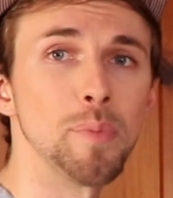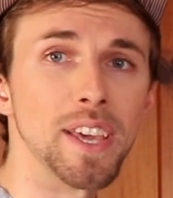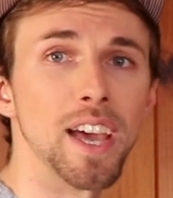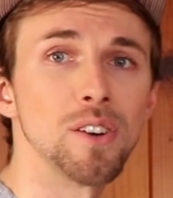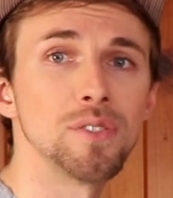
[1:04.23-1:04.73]
my
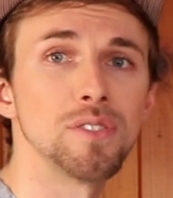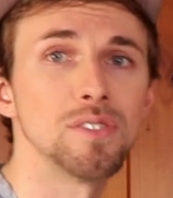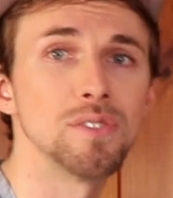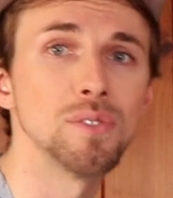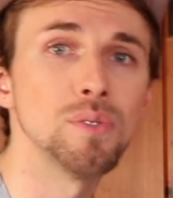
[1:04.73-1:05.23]
calendar
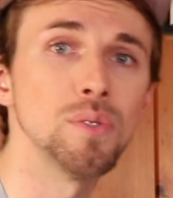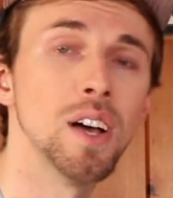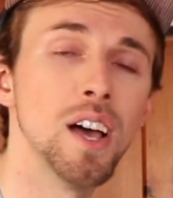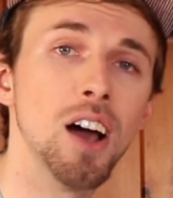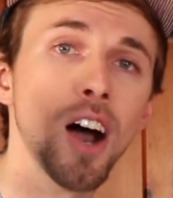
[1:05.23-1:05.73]
to do
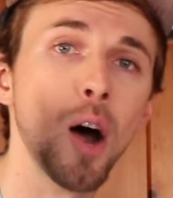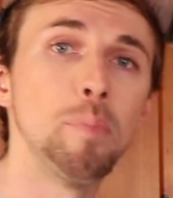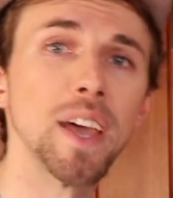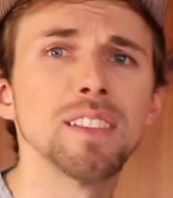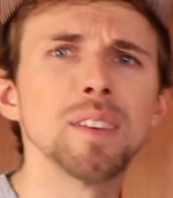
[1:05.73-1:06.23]
a
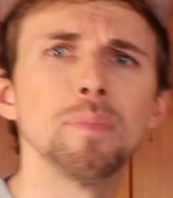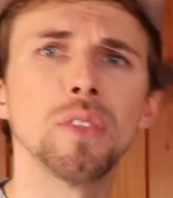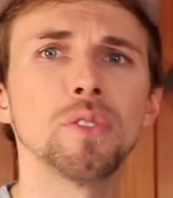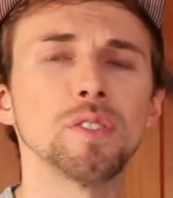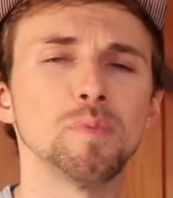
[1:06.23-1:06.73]
manly
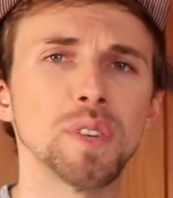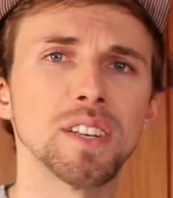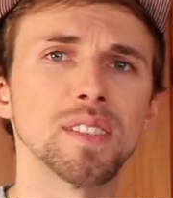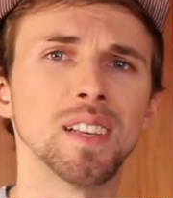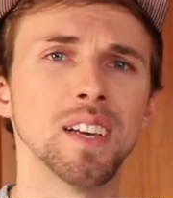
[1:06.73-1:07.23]
monthly
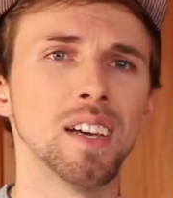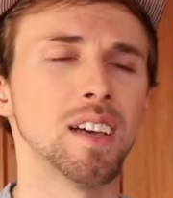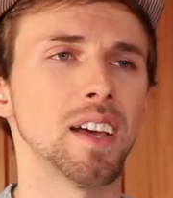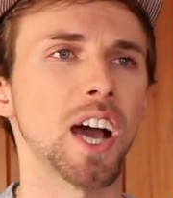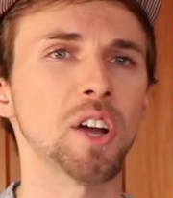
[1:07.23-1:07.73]
because
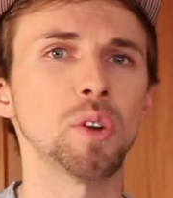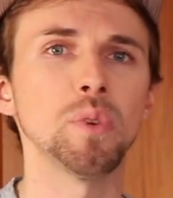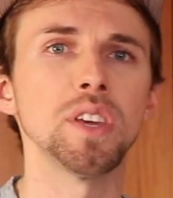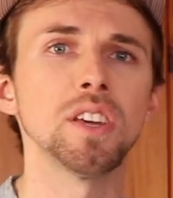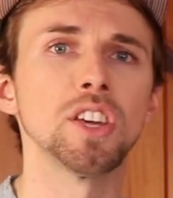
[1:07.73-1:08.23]
how can
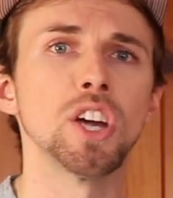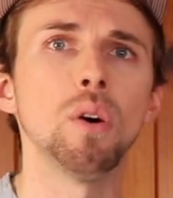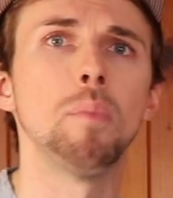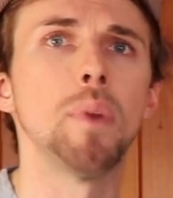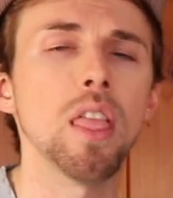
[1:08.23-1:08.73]
we
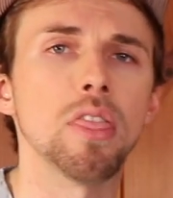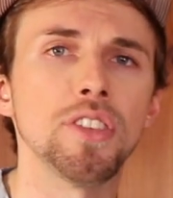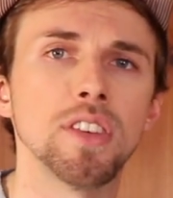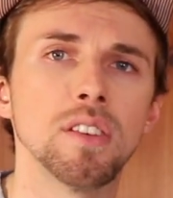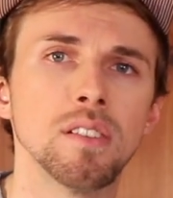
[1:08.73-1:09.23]
go a month
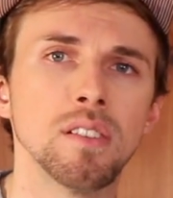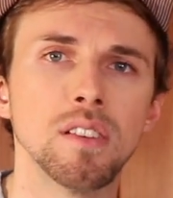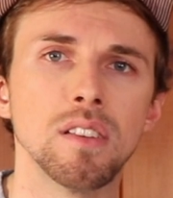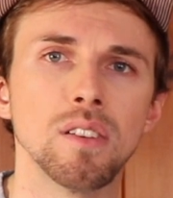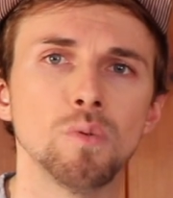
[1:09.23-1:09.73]

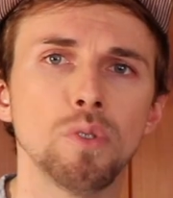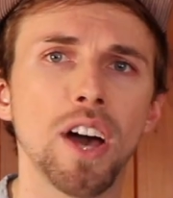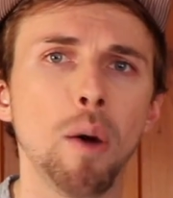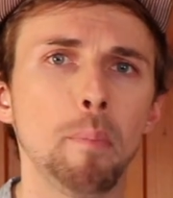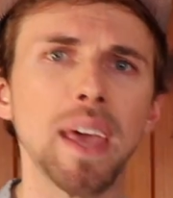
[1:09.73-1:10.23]

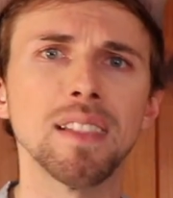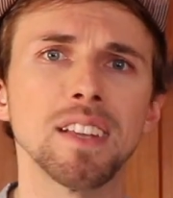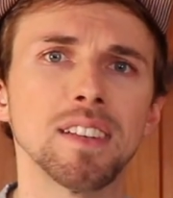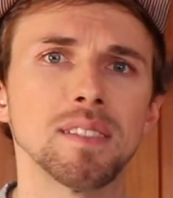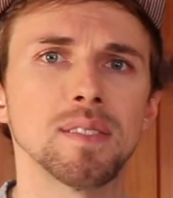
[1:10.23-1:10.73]
without
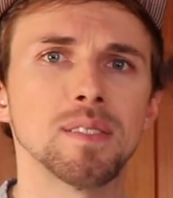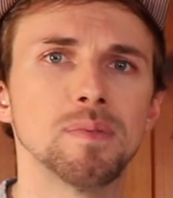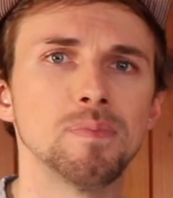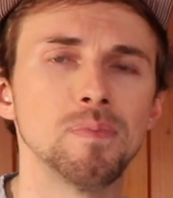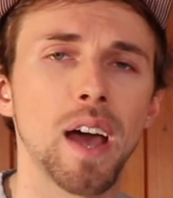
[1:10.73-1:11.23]
manliness?
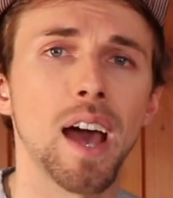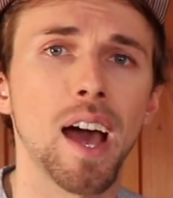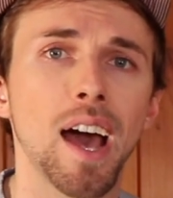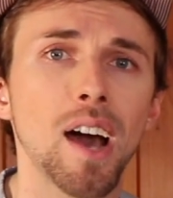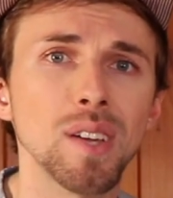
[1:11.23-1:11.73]

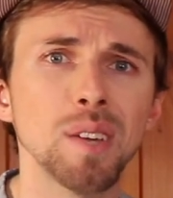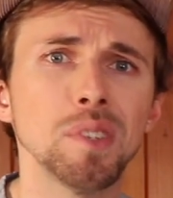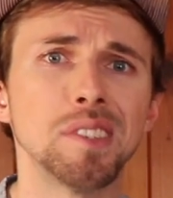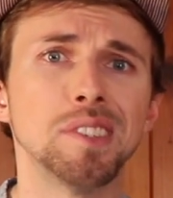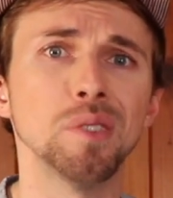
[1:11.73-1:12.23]
How can
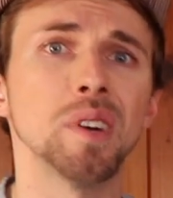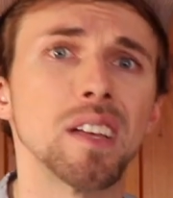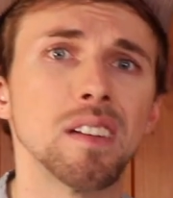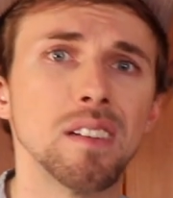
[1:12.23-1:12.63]
we do it?